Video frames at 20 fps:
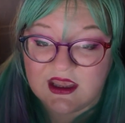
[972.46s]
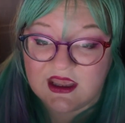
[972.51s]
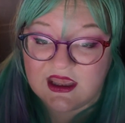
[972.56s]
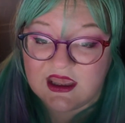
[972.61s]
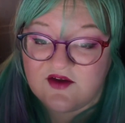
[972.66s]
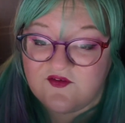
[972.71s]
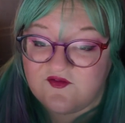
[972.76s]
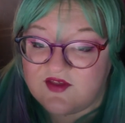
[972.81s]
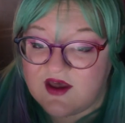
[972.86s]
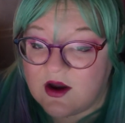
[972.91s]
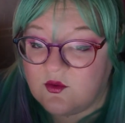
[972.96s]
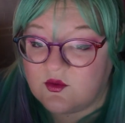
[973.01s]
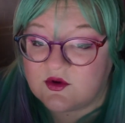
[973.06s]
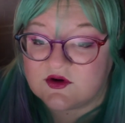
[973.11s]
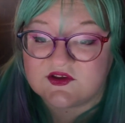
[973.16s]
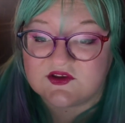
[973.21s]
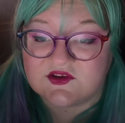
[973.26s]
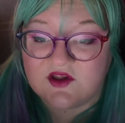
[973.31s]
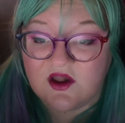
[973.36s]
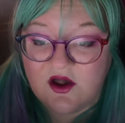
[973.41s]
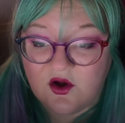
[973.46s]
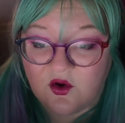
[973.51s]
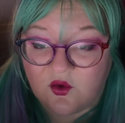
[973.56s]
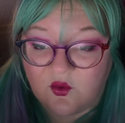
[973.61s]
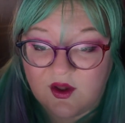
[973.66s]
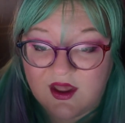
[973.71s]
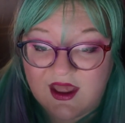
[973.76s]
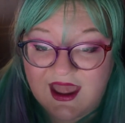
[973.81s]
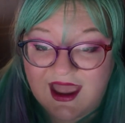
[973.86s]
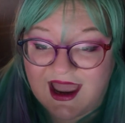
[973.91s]
If that were so,
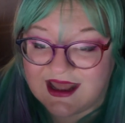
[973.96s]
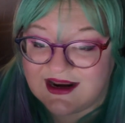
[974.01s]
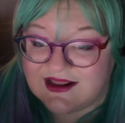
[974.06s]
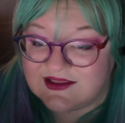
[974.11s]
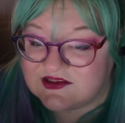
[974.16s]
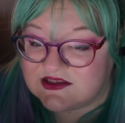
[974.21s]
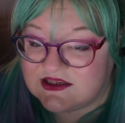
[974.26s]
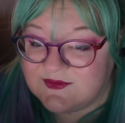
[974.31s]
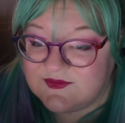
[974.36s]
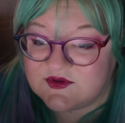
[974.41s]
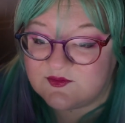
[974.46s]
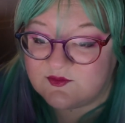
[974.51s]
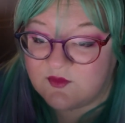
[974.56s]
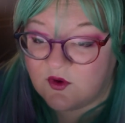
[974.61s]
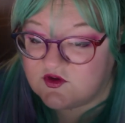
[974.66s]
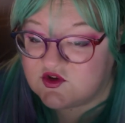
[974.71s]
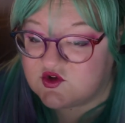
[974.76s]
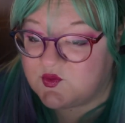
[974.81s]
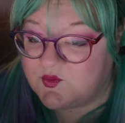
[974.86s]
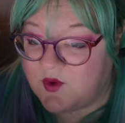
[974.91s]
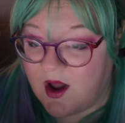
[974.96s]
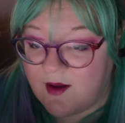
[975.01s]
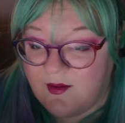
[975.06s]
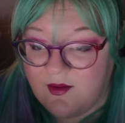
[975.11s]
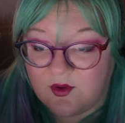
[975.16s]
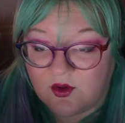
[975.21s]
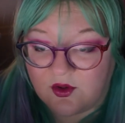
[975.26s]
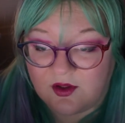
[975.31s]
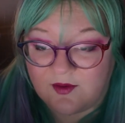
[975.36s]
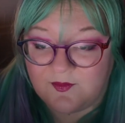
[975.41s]
and it seems most
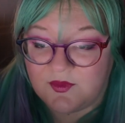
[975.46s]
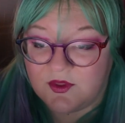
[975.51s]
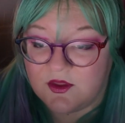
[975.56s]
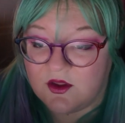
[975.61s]
probable,